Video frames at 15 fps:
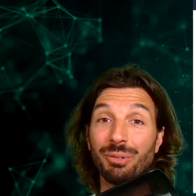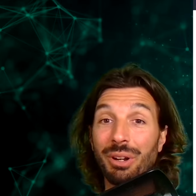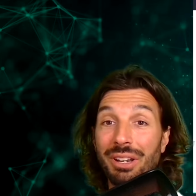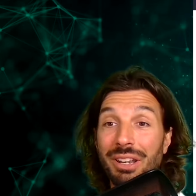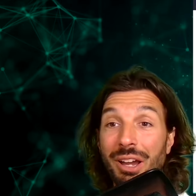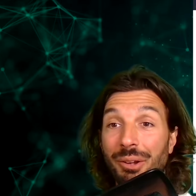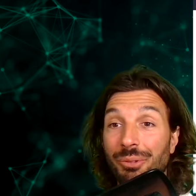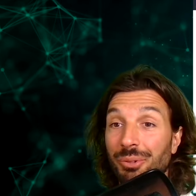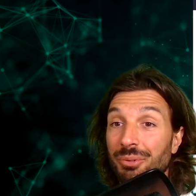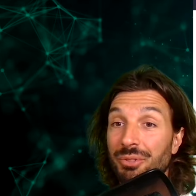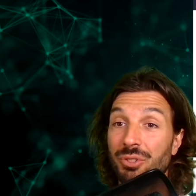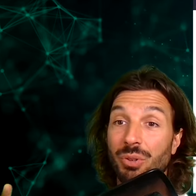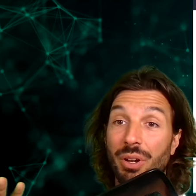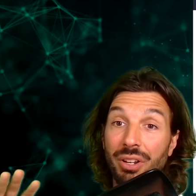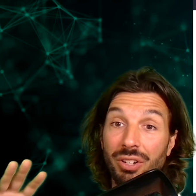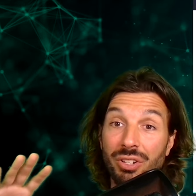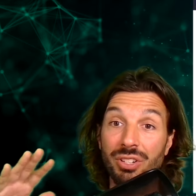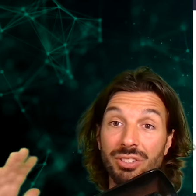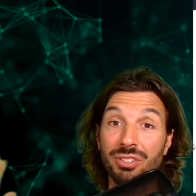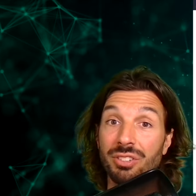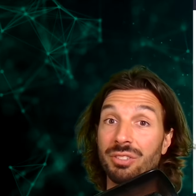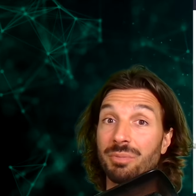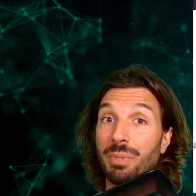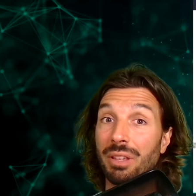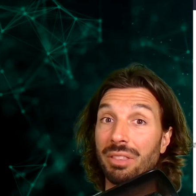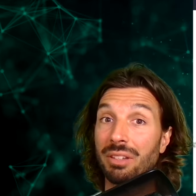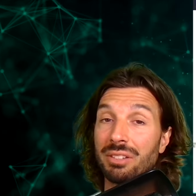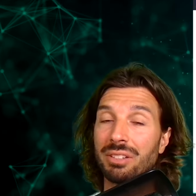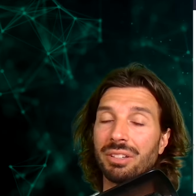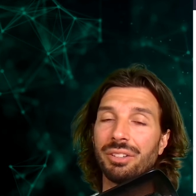right now doing strategies to make
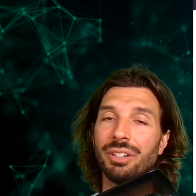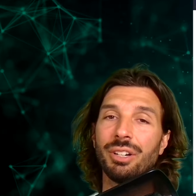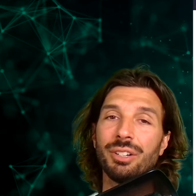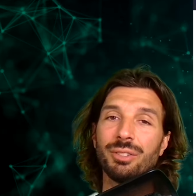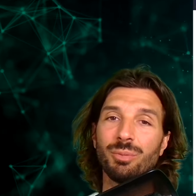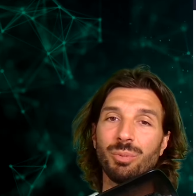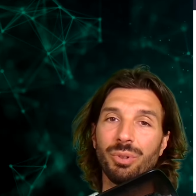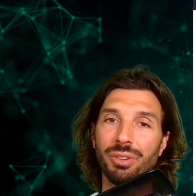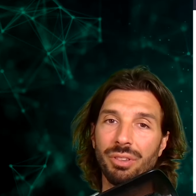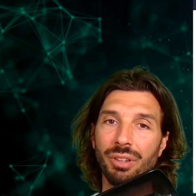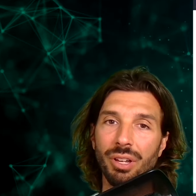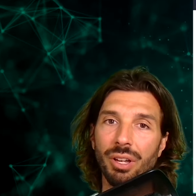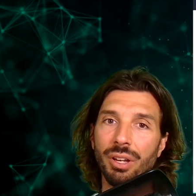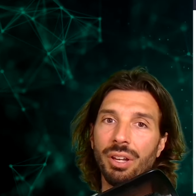this clear with